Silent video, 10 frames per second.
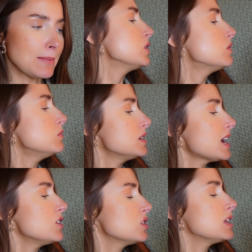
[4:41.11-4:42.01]
Book 1 was
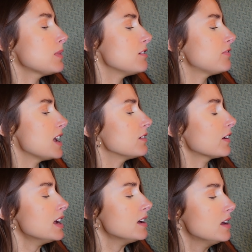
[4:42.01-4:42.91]
actually my
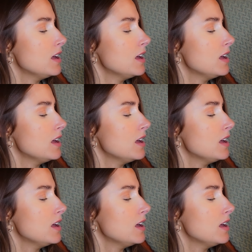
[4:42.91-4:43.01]
favourite,